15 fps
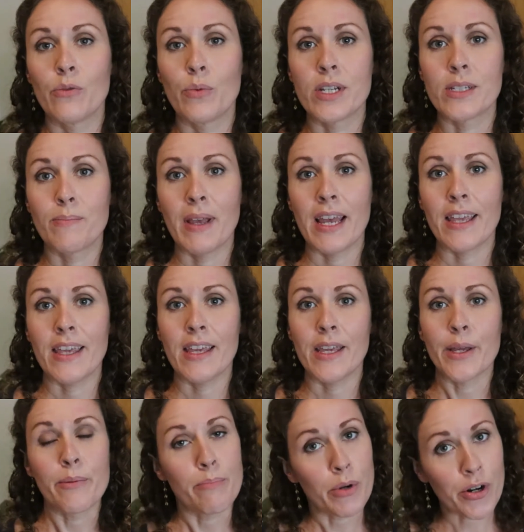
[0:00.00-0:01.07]
was
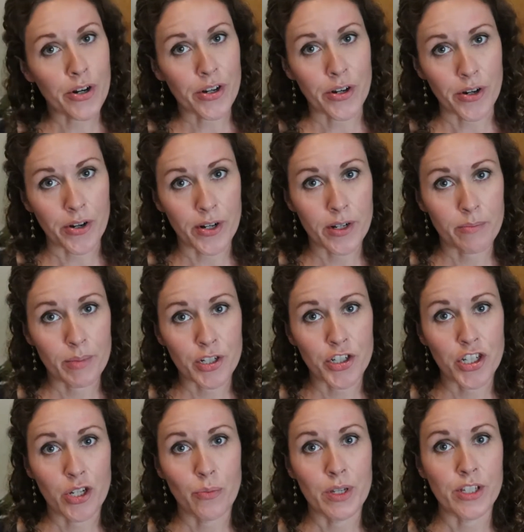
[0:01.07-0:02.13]
Peggy murdered, but
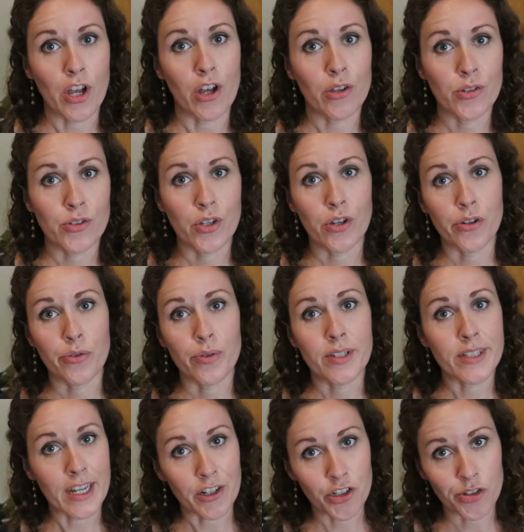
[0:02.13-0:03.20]
she was also
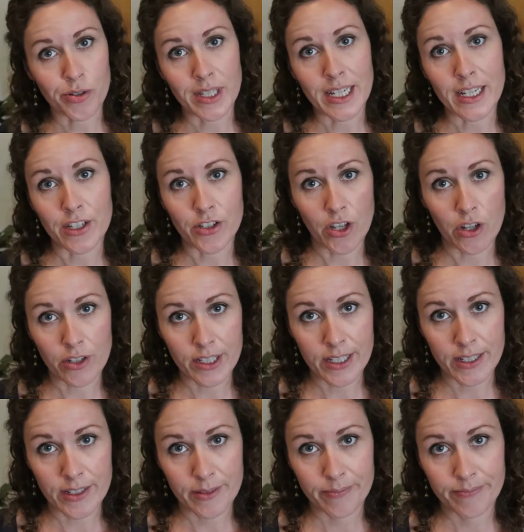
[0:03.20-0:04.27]
sexually
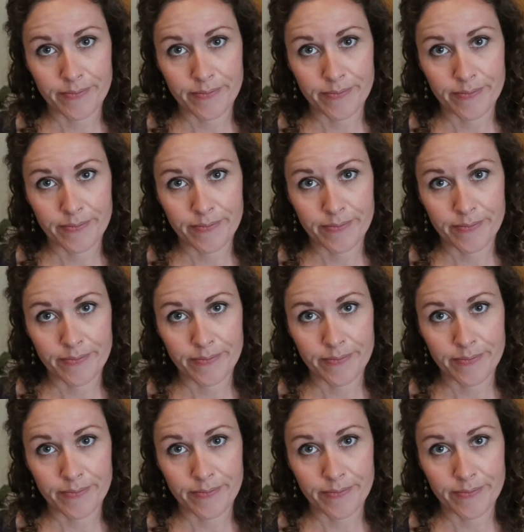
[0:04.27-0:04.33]
assaulted.